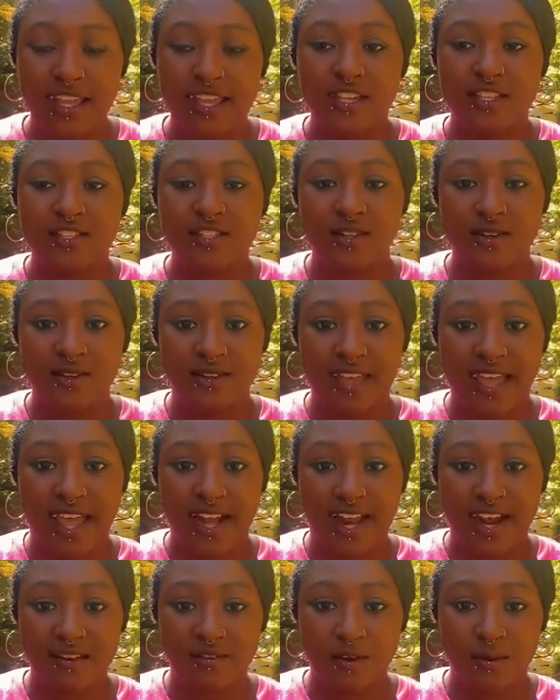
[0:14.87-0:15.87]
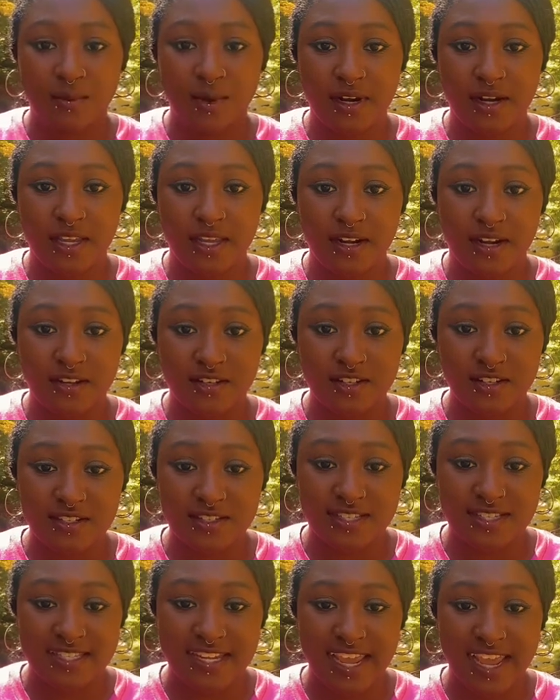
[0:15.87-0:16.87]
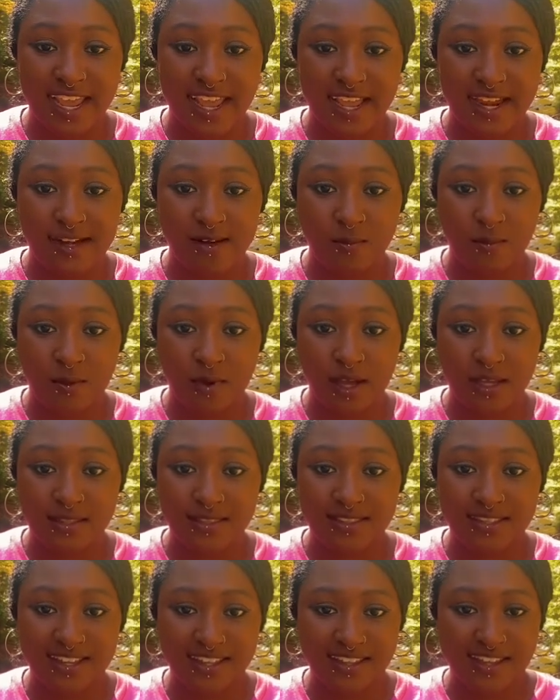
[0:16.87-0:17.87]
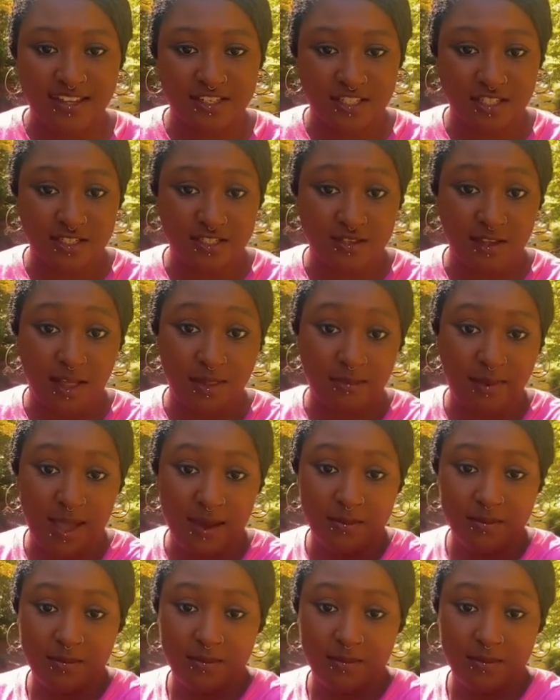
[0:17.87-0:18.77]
so that everyone can understand what the collection is all about.